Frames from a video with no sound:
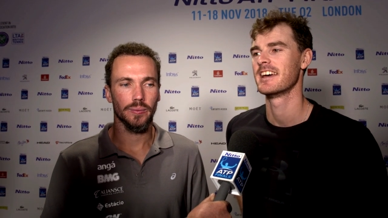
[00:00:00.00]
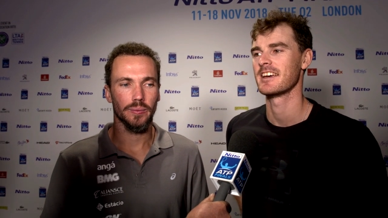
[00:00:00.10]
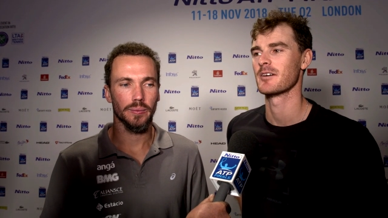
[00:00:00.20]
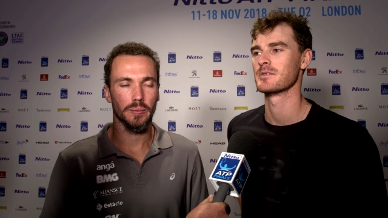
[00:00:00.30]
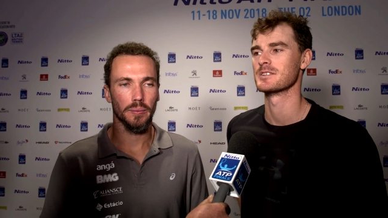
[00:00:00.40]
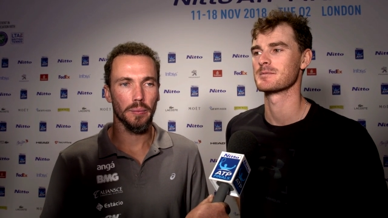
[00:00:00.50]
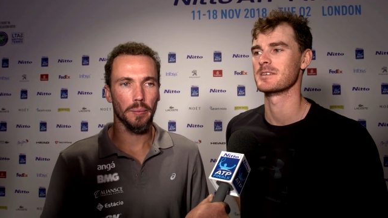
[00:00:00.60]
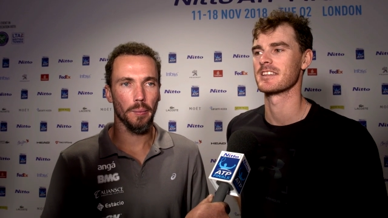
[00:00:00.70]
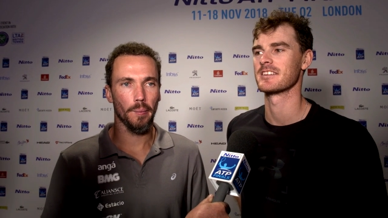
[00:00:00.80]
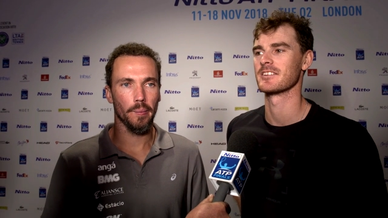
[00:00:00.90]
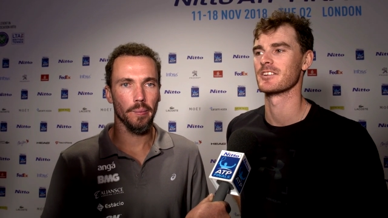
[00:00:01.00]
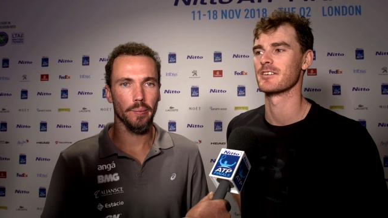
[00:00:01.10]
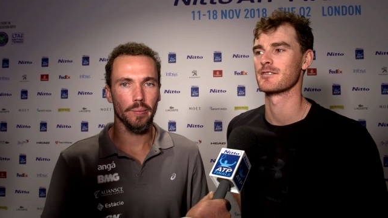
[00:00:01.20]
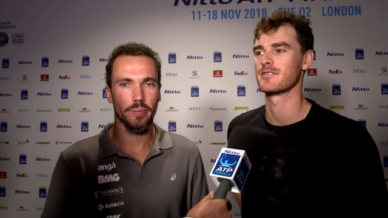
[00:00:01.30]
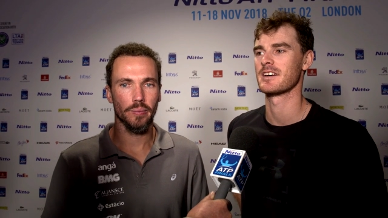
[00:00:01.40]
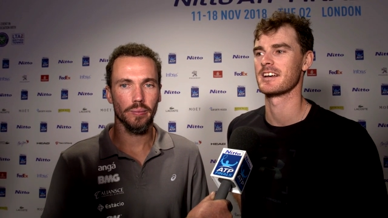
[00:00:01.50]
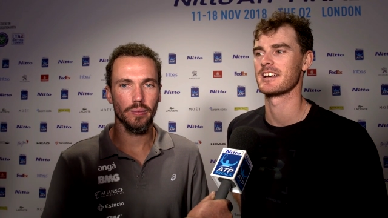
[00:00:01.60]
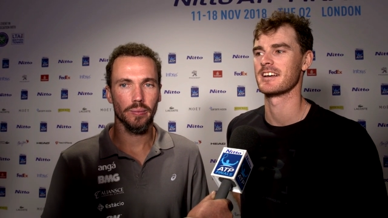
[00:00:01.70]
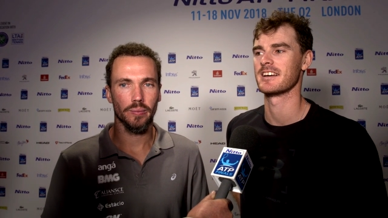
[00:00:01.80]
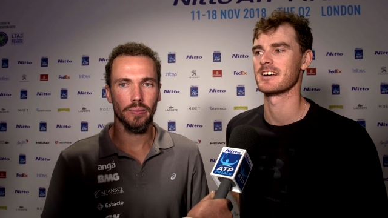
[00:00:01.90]
Speaker 1: it puts me under a lot of,
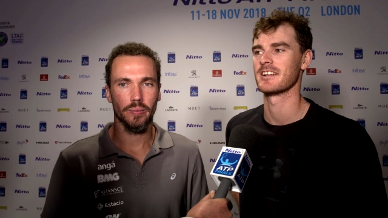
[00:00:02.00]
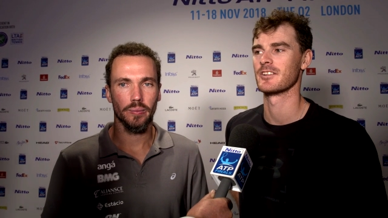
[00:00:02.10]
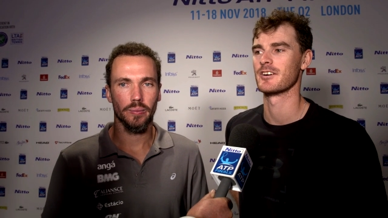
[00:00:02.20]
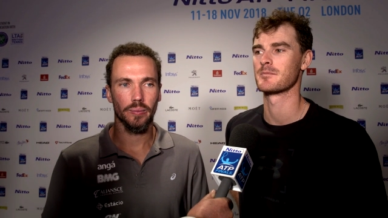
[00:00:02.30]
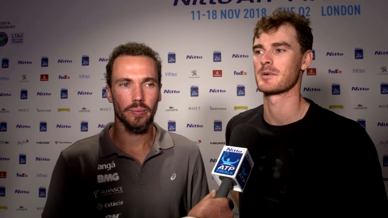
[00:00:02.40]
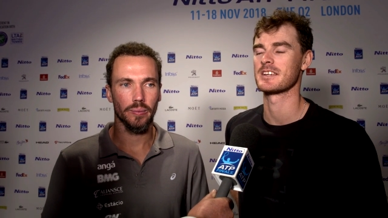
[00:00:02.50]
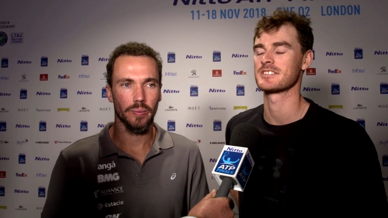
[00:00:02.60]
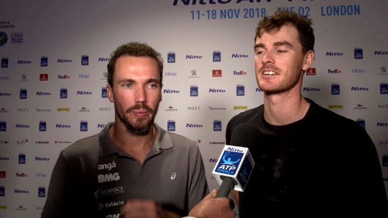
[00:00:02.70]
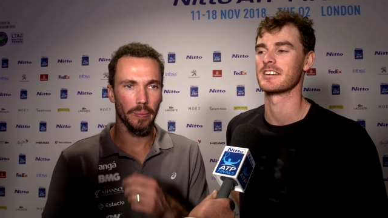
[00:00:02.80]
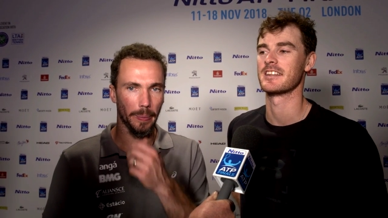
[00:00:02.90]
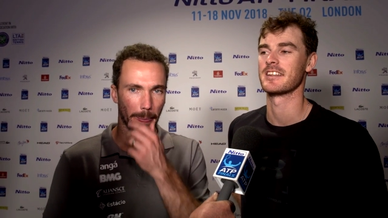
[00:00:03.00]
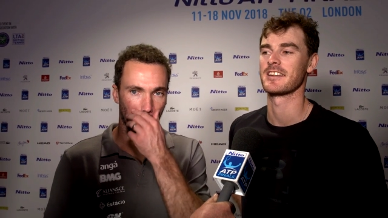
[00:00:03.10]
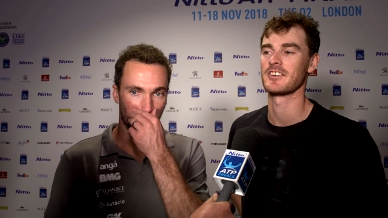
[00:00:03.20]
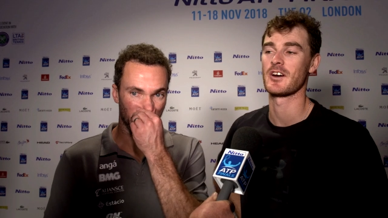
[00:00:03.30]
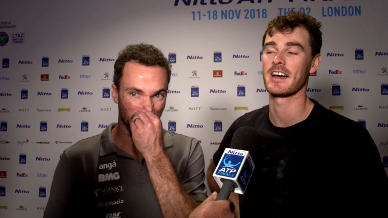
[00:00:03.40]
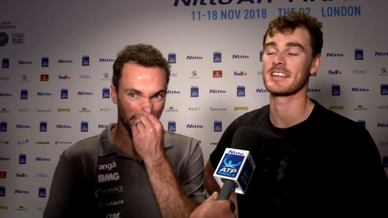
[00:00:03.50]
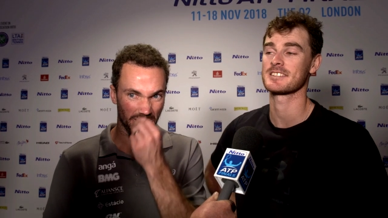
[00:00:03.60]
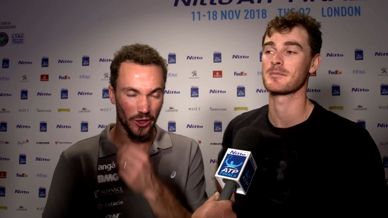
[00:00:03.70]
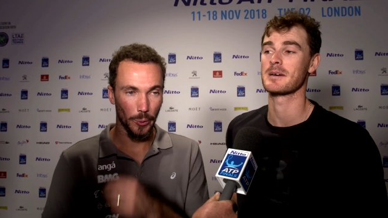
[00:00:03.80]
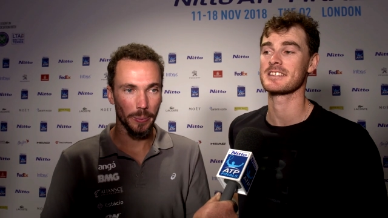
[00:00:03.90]
uh, a lot of pressure. And, you know, I hit
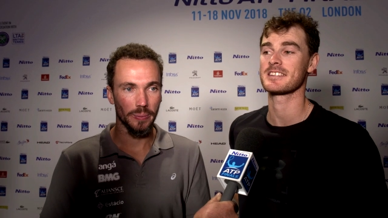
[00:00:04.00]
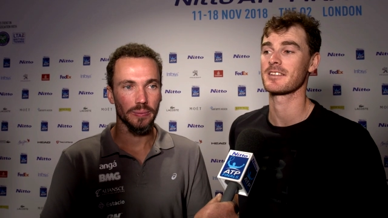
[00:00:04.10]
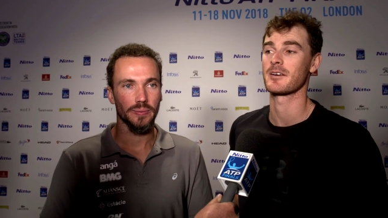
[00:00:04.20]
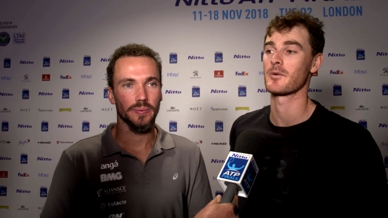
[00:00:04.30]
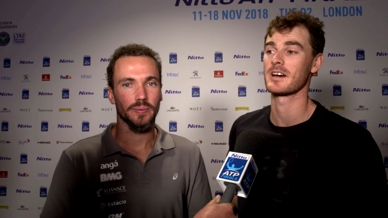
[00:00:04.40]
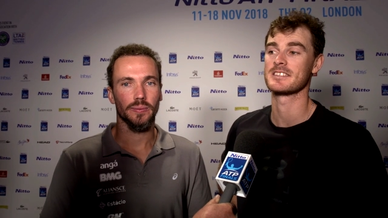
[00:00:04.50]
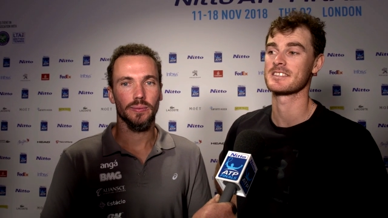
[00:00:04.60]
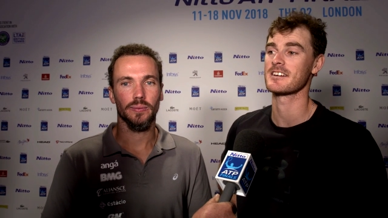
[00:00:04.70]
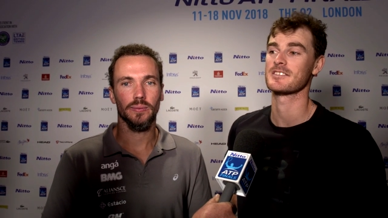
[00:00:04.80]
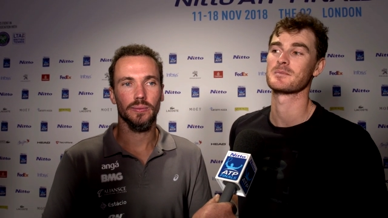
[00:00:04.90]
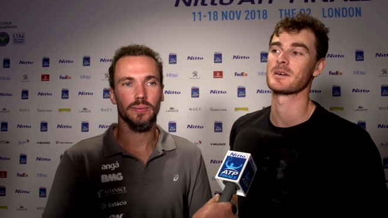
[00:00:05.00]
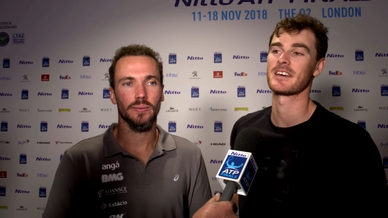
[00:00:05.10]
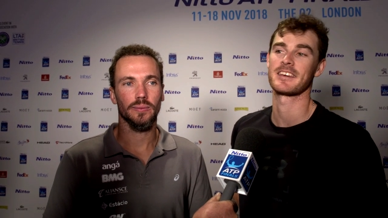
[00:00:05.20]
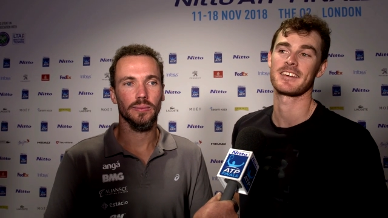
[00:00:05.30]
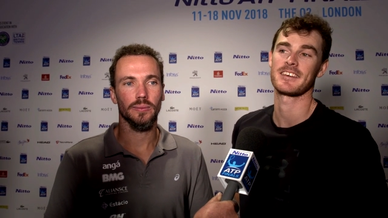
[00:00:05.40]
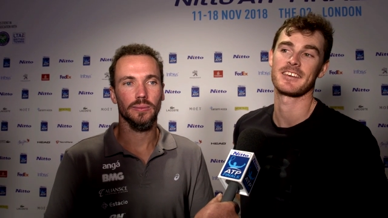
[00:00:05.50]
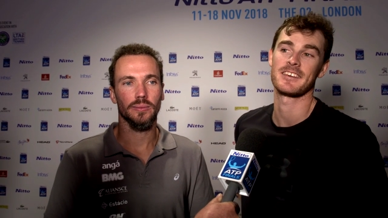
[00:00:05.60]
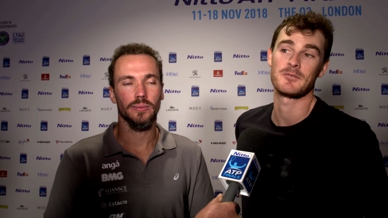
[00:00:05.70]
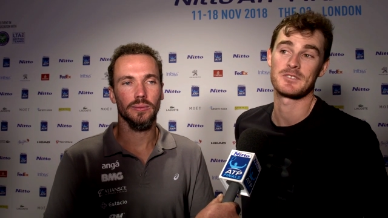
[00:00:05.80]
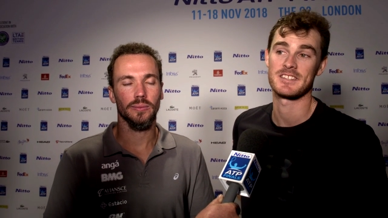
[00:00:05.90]
some amazing, like, wide serves, but
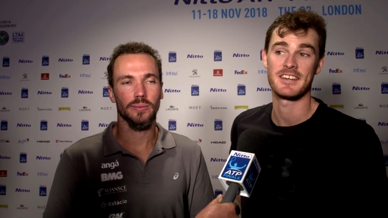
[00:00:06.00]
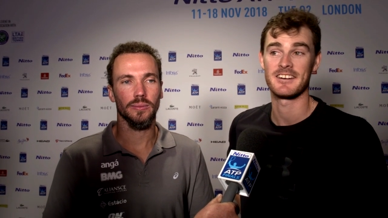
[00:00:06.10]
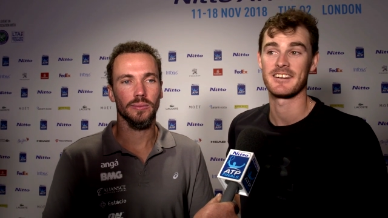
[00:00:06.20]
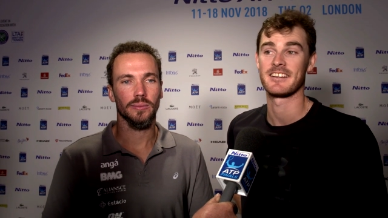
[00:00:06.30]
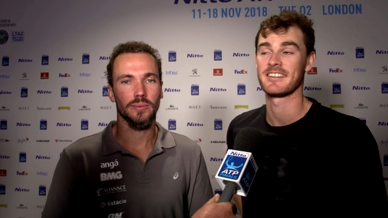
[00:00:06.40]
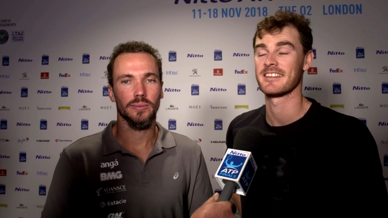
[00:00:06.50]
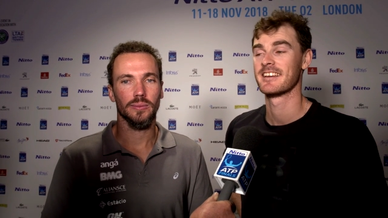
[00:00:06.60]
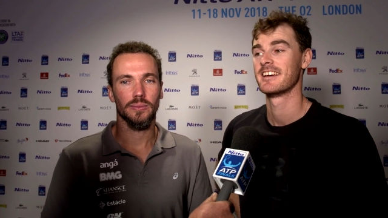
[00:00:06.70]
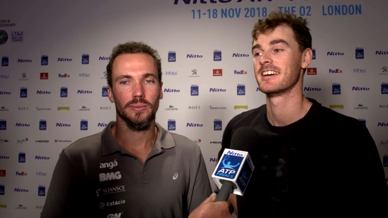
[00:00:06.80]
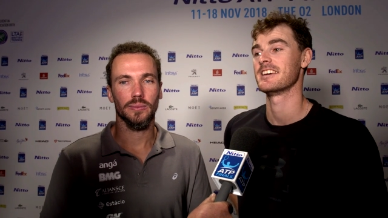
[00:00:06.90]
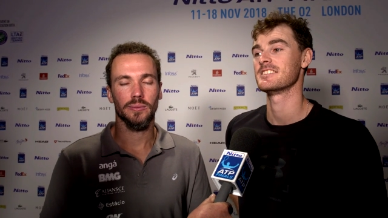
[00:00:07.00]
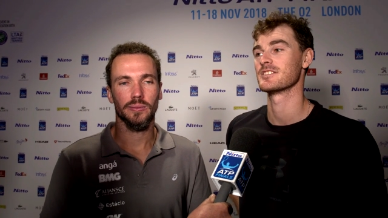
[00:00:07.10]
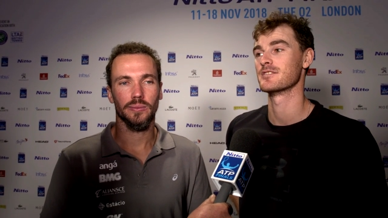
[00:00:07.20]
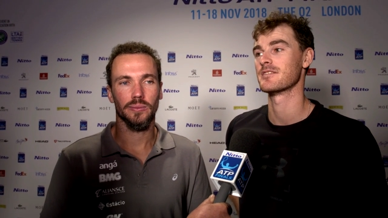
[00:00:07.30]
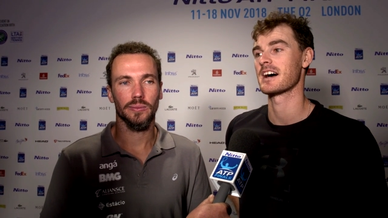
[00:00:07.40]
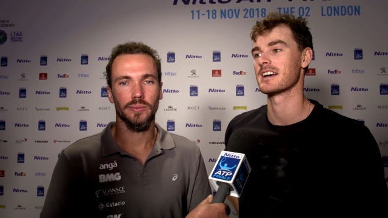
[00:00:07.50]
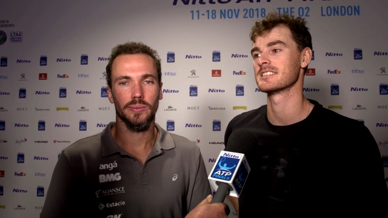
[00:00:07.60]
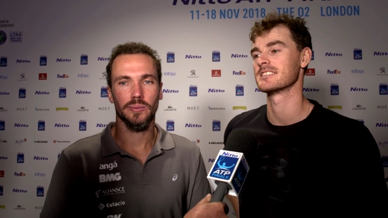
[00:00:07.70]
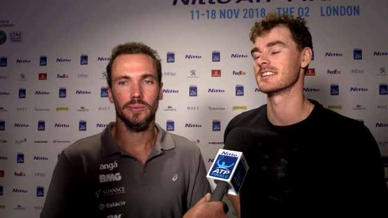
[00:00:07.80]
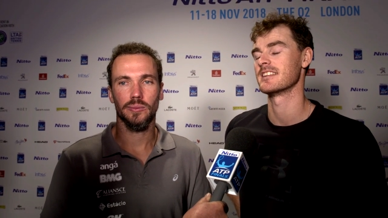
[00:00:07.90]
he was there and he's so
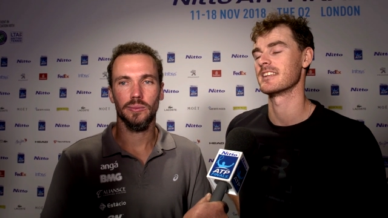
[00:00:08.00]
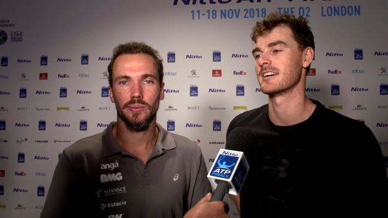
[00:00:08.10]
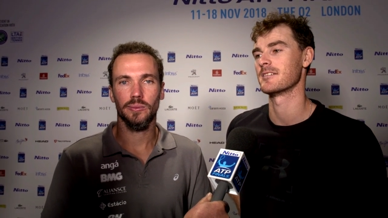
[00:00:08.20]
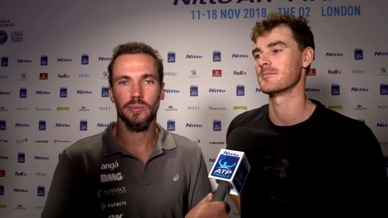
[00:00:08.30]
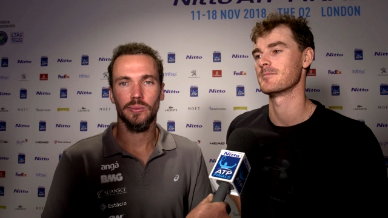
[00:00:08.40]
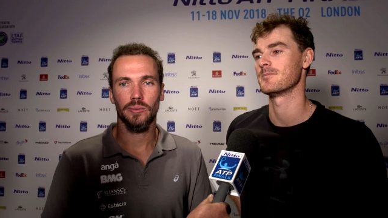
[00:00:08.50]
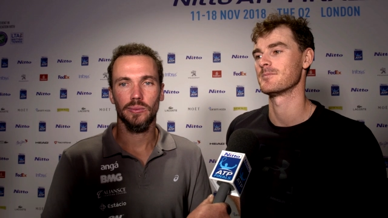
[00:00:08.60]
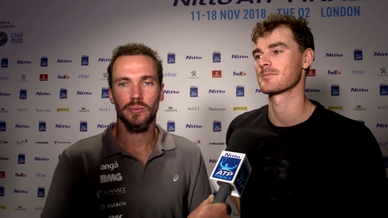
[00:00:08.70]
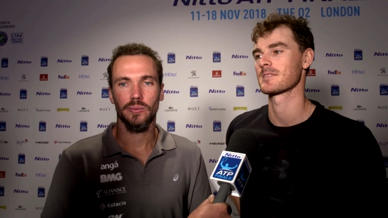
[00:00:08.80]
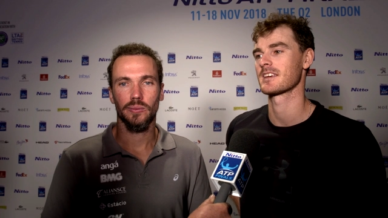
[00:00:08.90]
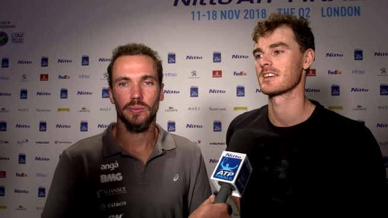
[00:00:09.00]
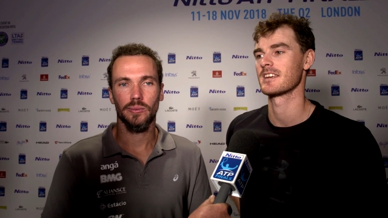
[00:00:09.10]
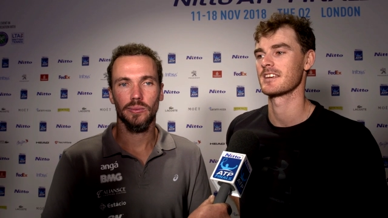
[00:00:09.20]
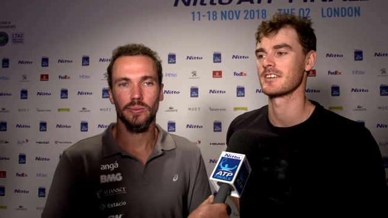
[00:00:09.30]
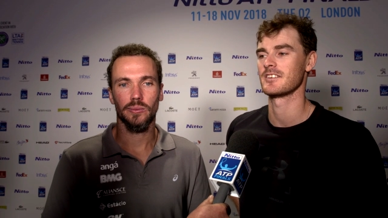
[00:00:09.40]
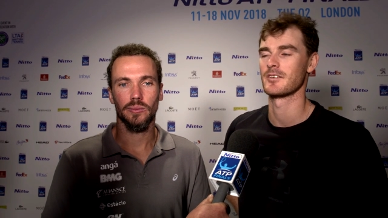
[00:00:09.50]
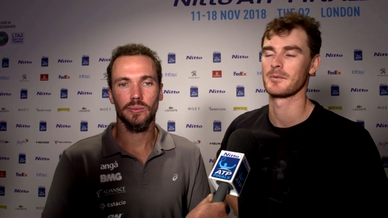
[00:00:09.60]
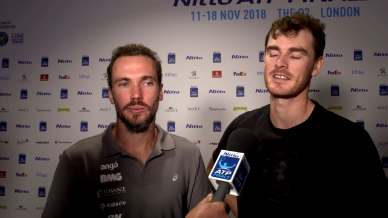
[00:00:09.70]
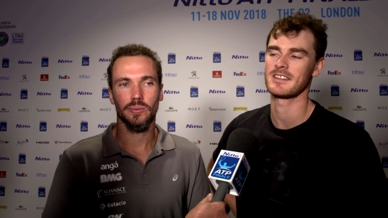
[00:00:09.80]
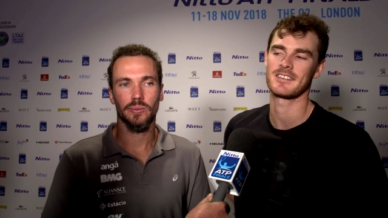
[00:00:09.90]
fast and, um, you know, we